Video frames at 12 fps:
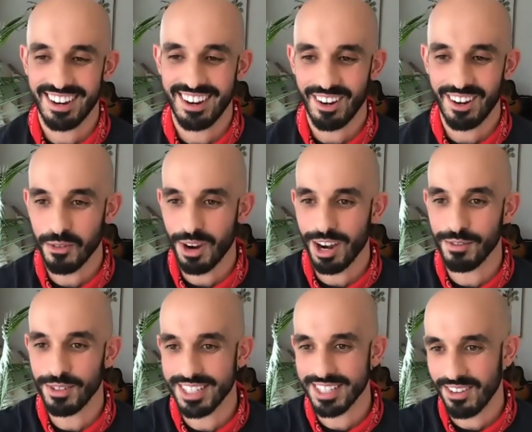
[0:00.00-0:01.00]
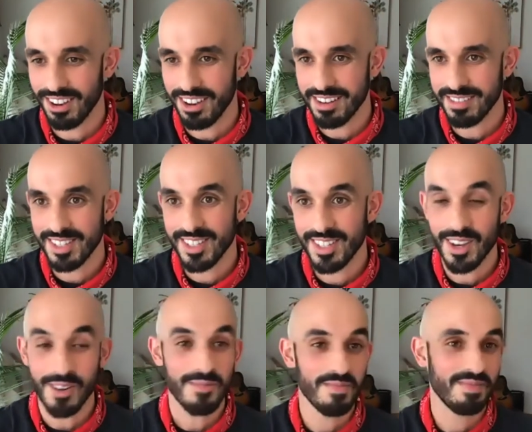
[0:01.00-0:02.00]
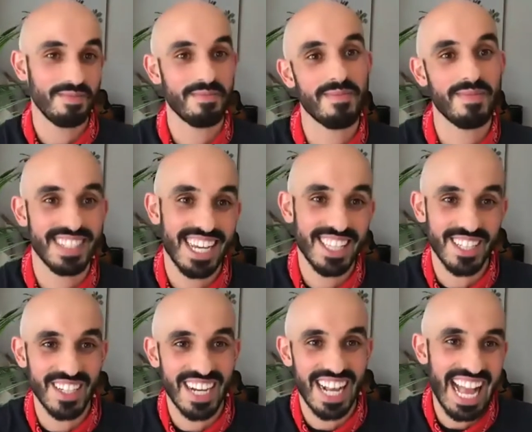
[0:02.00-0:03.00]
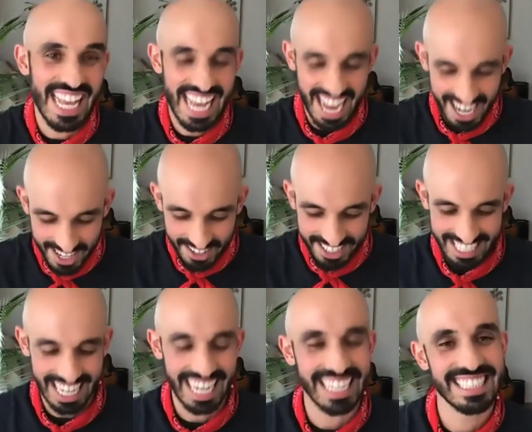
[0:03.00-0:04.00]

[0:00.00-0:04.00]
aware of what's going on. So Tyler, hi, how you doing today?